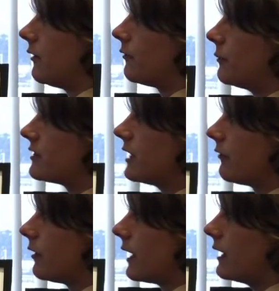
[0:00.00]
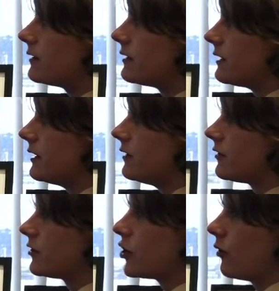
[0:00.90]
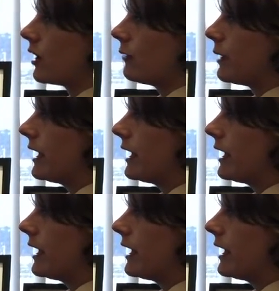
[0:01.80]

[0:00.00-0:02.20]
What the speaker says: from several entities shown on